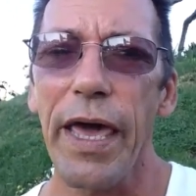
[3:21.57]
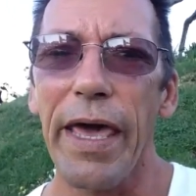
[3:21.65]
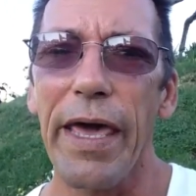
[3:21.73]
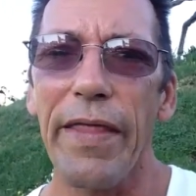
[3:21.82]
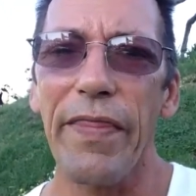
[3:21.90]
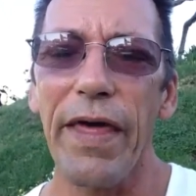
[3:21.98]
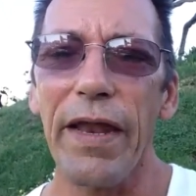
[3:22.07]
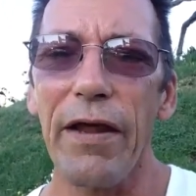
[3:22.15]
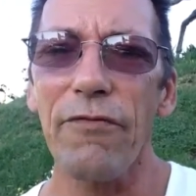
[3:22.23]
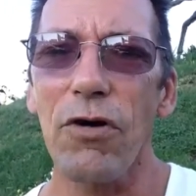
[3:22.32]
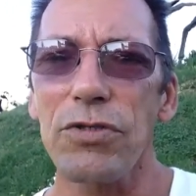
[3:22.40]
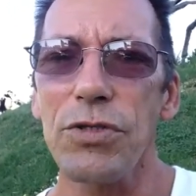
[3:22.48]
And then
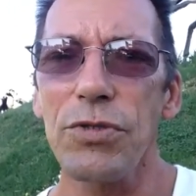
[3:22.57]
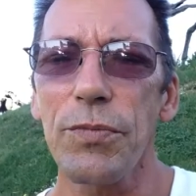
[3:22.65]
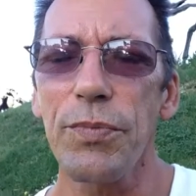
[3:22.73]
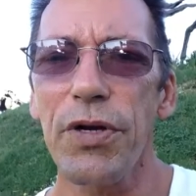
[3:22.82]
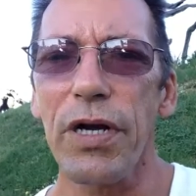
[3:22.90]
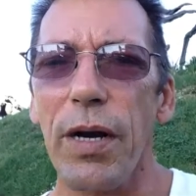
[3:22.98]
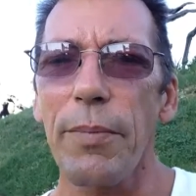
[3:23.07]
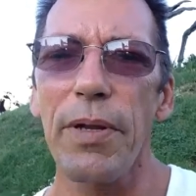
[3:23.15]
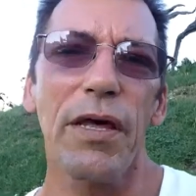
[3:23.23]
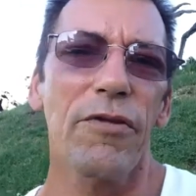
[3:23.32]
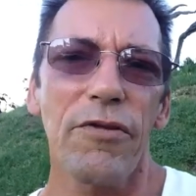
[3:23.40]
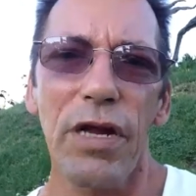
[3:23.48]
I've also put a
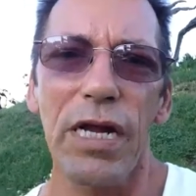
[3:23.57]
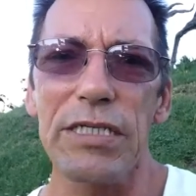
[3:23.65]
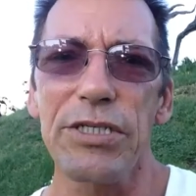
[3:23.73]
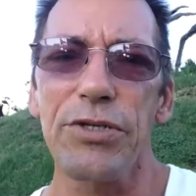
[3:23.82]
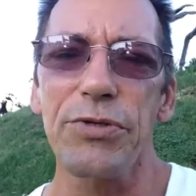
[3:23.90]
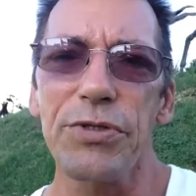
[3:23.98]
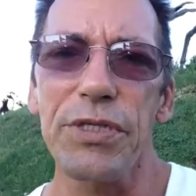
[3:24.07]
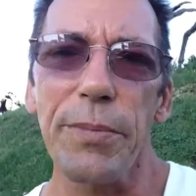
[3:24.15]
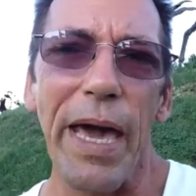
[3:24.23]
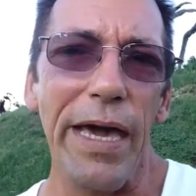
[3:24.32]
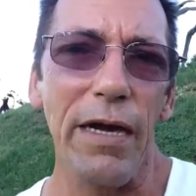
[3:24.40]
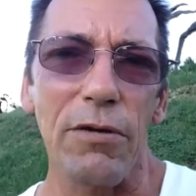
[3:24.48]
couple other links to
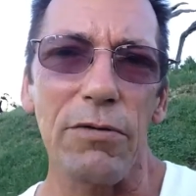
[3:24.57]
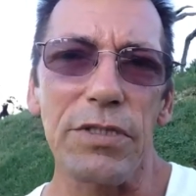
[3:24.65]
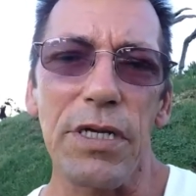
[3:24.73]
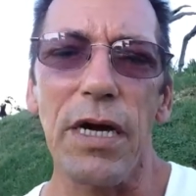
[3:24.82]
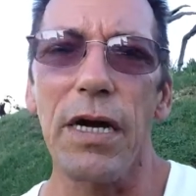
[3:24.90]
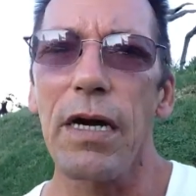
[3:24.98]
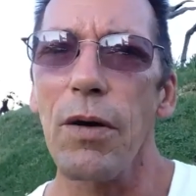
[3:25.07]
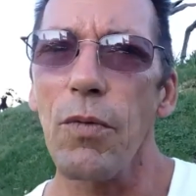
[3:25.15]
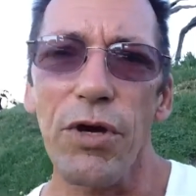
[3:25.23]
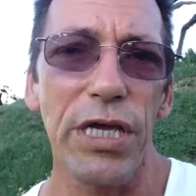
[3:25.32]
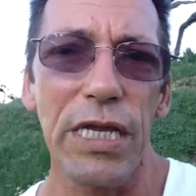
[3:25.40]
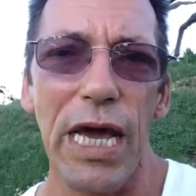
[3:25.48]
some Hangouts uh,
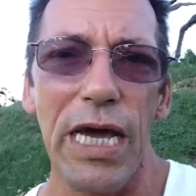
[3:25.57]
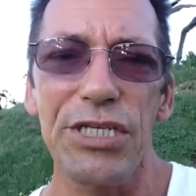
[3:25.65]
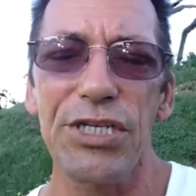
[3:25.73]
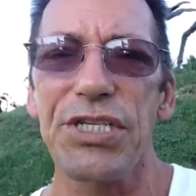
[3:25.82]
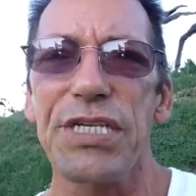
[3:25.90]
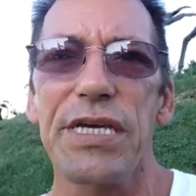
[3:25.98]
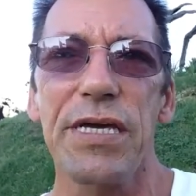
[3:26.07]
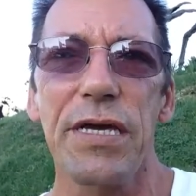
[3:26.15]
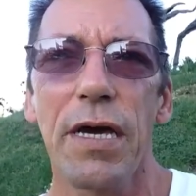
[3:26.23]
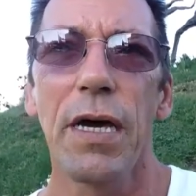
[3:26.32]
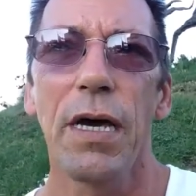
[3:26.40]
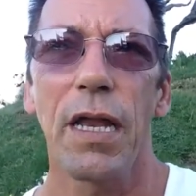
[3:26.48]
where you can actually see
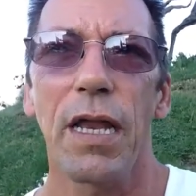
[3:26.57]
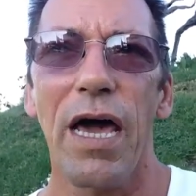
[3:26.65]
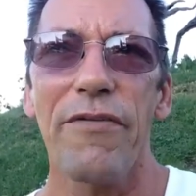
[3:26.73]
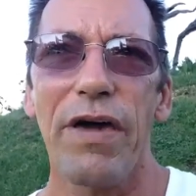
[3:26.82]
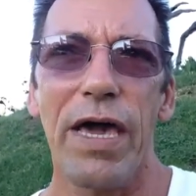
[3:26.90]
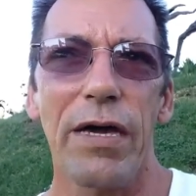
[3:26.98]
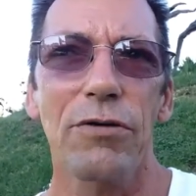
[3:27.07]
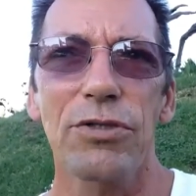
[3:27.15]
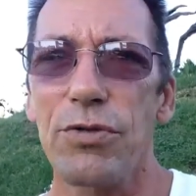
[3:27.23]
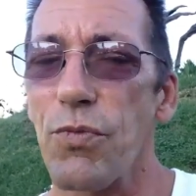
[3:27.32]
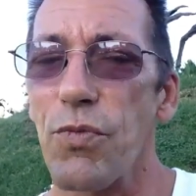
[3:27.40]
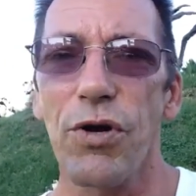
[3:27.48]
live
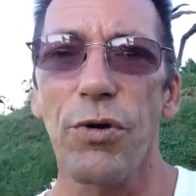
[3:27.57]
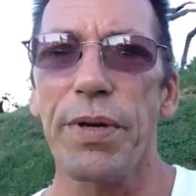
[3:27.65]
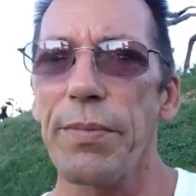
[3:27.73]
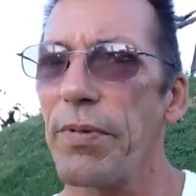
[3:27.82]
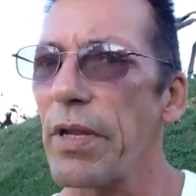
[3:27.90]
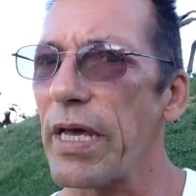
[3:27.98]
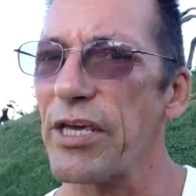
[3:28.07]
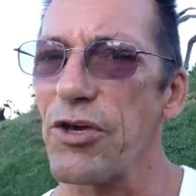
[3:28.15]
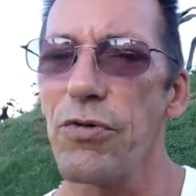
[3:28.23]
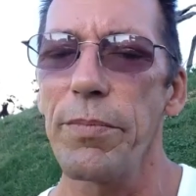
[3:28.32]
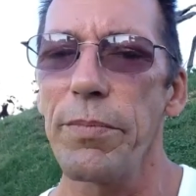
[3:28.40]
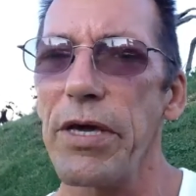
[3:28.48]
Hangouts of real people like
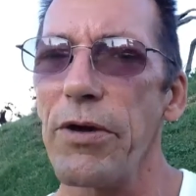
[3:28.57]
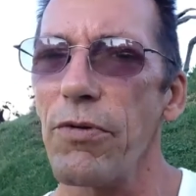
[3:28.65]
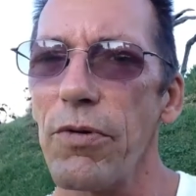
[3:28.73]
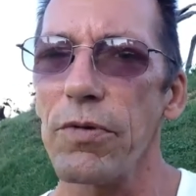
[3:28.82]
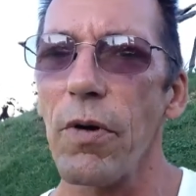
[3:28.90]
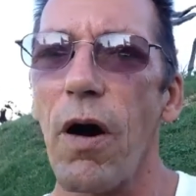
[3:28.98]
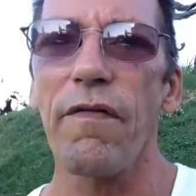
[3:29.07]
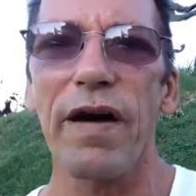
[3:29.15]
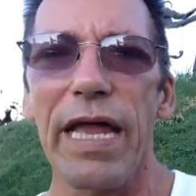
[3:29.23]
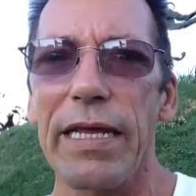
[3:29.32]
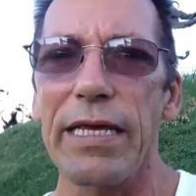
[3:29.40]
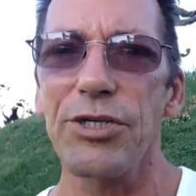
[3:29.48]
you and me who have all
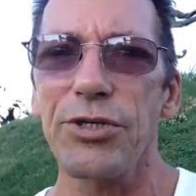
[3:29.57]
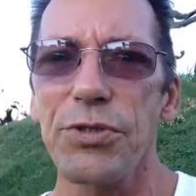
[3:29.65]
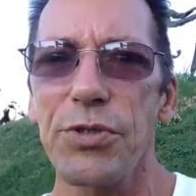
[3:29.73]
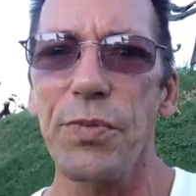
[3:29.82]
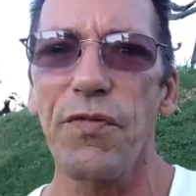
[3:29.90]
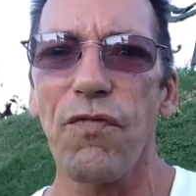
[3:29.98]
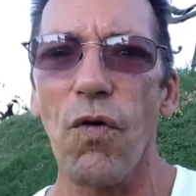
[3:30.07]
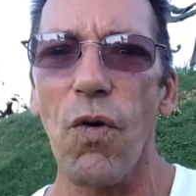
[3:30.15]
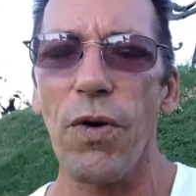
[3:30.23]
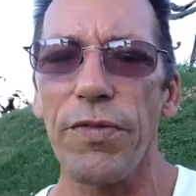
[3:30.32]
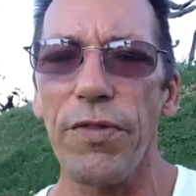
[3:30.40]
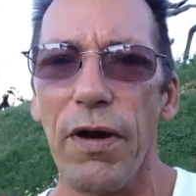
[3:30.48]
had issues
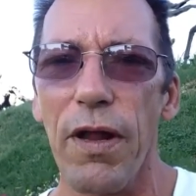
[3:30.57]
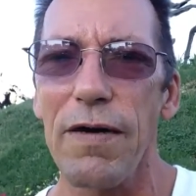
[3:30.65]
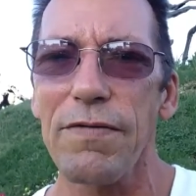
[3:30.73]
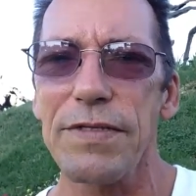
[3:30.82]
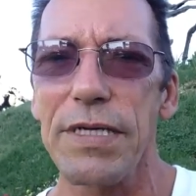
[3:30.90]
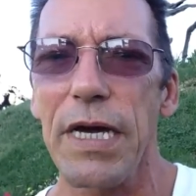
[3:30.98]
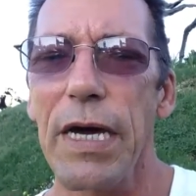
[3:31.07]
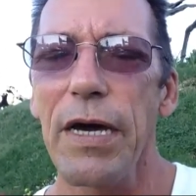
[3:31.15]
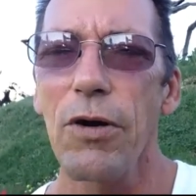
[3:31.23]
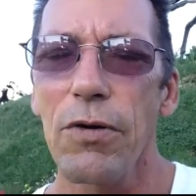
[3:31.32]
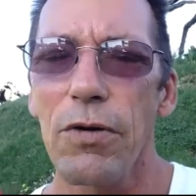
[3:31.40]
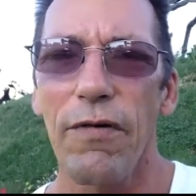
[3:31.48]
before in their lives,
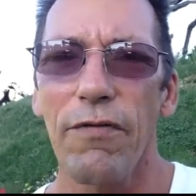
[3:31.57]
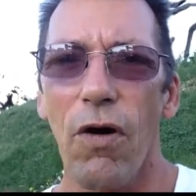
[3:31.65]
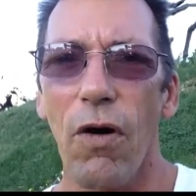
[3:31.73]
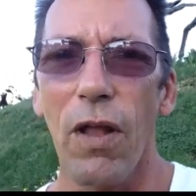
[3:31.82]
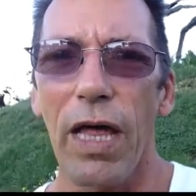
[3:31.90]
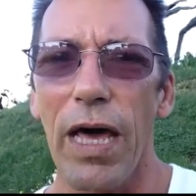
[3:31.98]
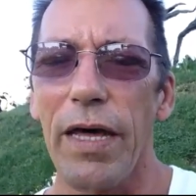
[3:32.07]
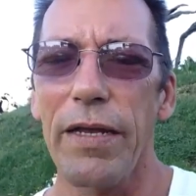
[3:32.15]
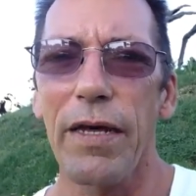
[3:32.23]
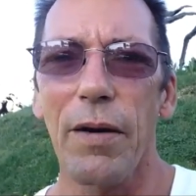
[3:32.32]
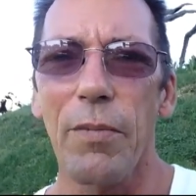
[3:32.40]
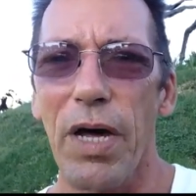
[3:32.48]
who have all
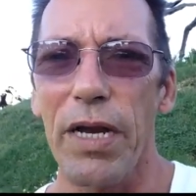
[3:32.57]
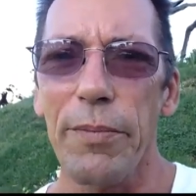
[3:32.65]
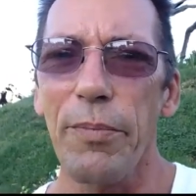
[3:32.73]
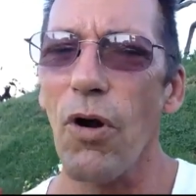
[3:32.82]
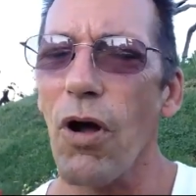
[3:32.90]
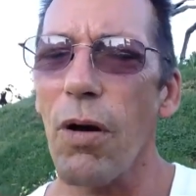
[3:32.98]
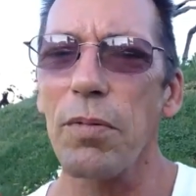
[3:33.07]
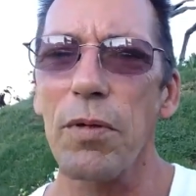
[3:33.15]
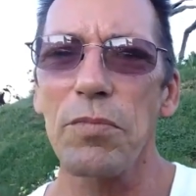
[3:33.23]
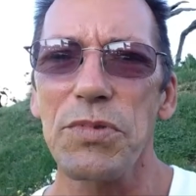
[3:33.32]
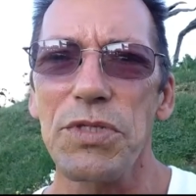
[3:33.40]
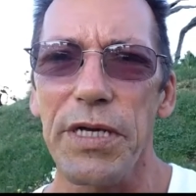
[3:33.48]
had uh, money
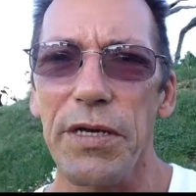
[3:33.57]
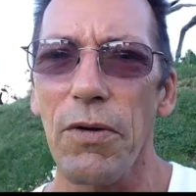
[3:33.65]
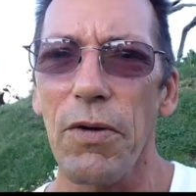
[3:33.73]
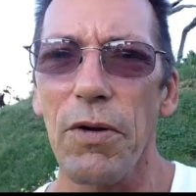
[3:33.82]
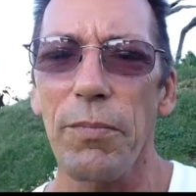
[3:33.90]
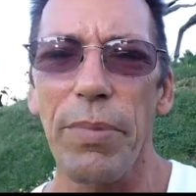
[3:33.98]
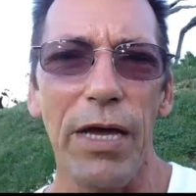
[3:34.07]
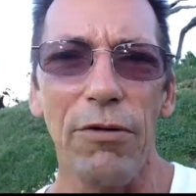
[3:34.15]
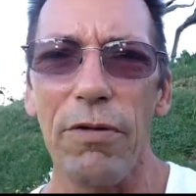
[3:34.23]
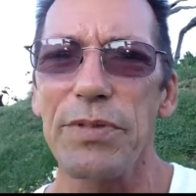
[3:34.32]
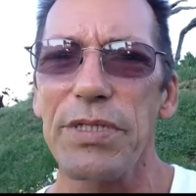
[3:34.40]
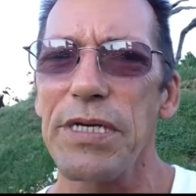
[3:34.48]
problems or
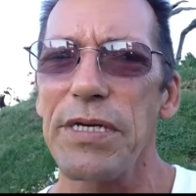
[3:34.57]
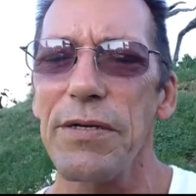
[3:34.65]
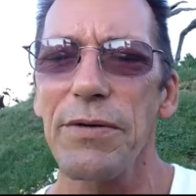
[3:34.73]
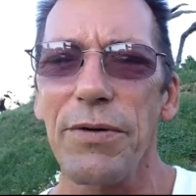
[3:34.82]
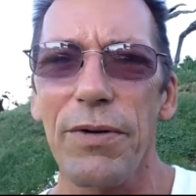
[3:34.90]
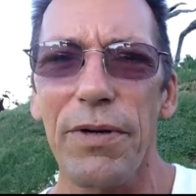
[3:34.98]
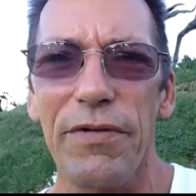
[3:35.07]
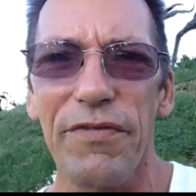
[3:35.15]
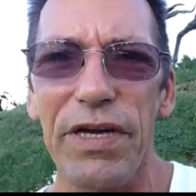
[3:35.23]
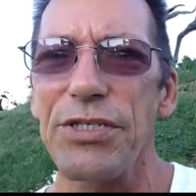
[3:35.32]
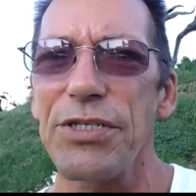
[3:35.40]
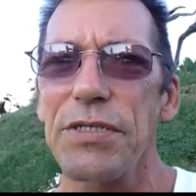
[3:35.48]
bankruptcy or
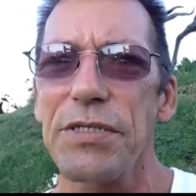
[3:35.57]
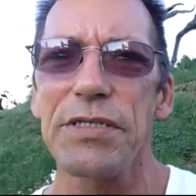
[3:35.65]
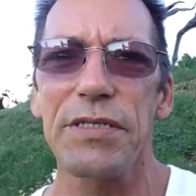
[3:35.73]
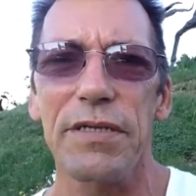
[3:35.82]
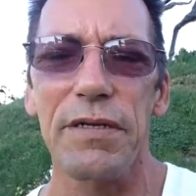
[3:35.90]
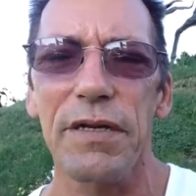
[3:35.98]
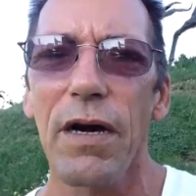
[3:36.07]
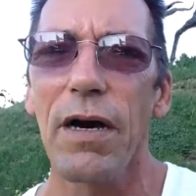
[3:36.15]
evictions, and,